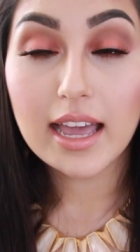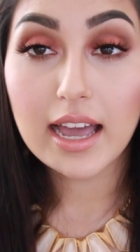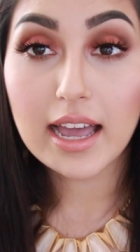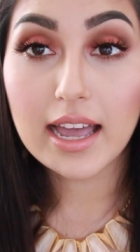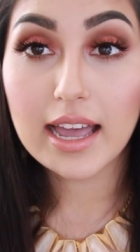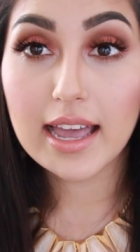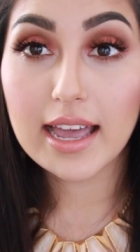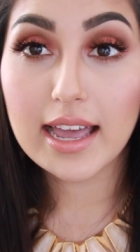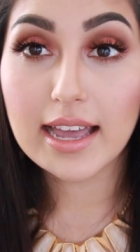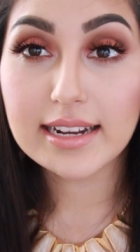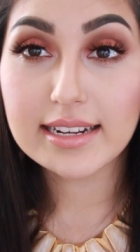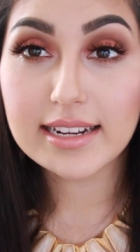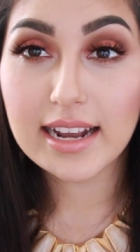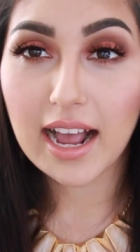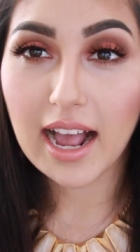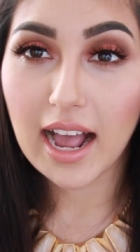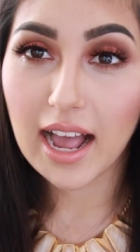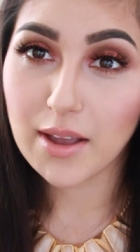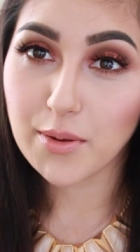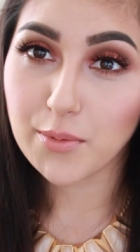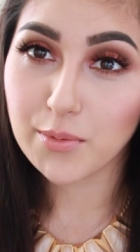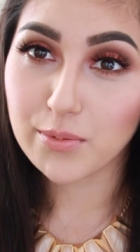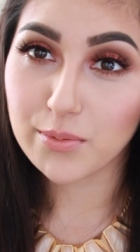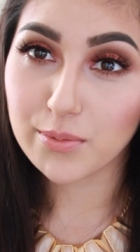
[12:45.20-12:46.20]
and
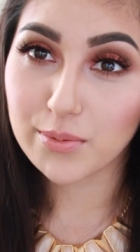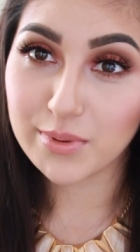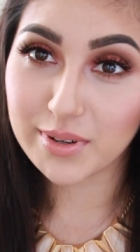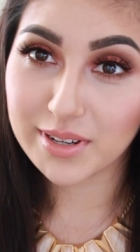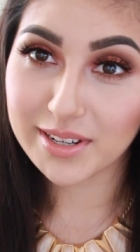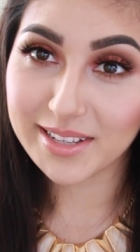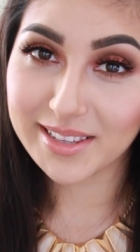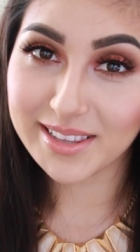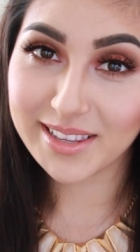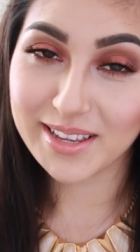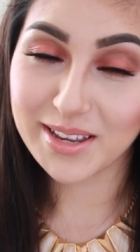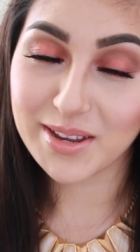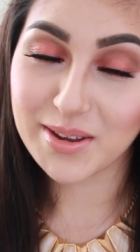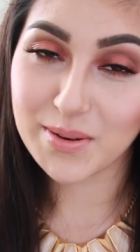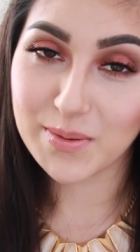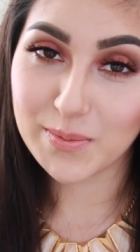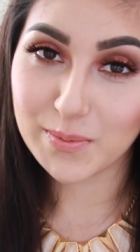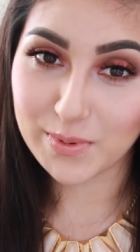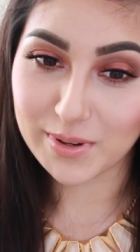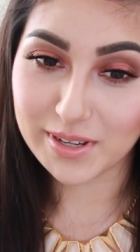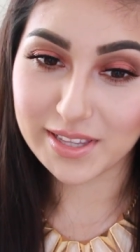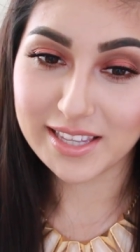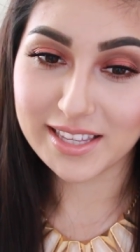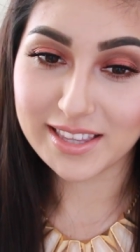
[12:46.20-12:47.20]
I really
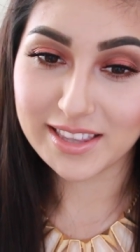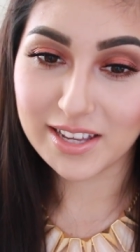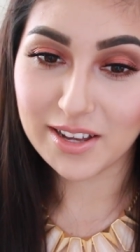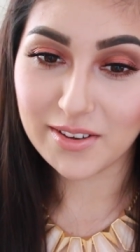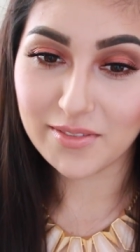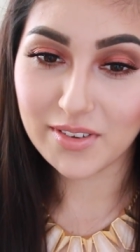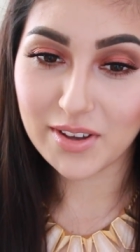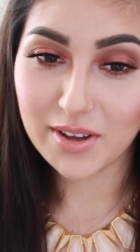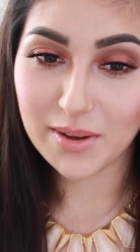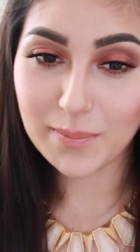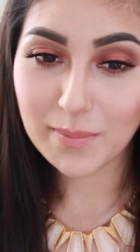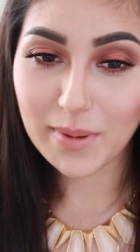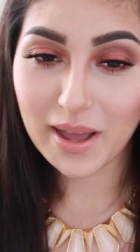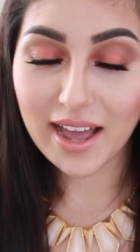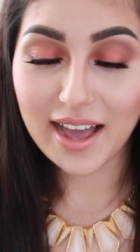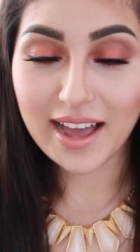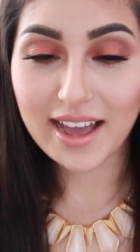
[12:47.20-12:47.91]
love them.